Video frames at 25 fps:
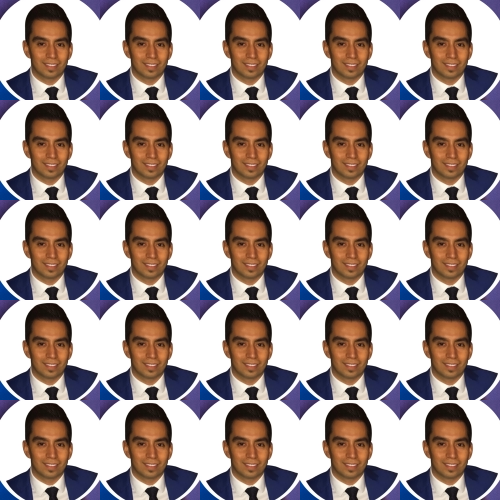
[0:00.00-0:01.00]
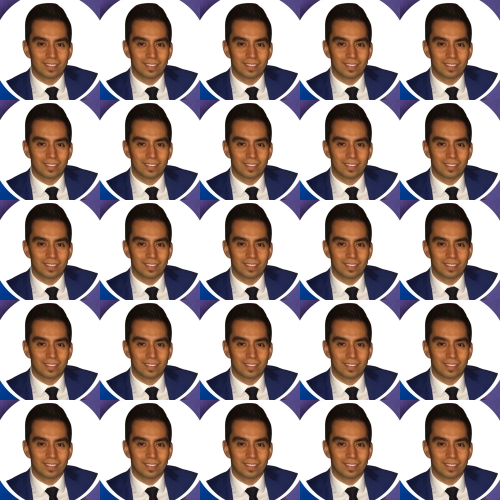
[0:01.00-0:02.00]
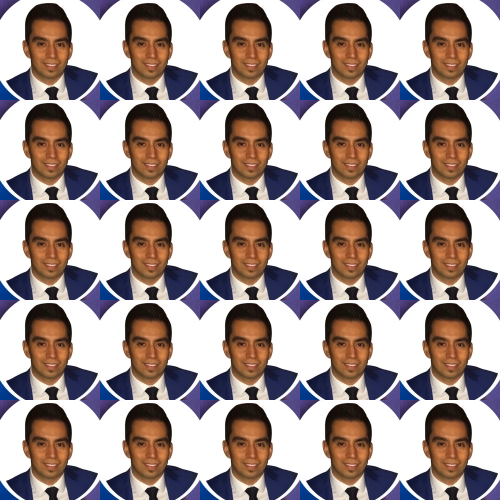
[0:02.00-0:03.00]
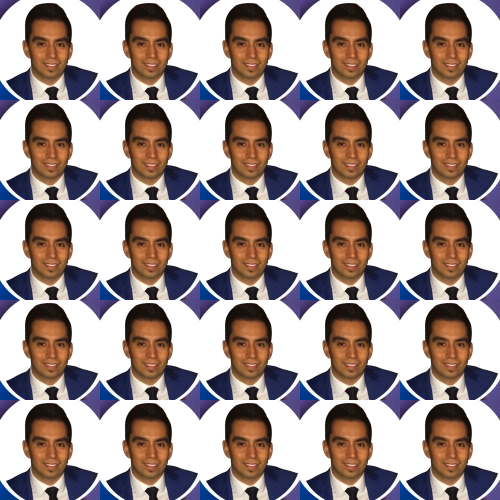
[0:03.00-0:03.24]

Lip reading: The face doesn't move, so there is nothing to read.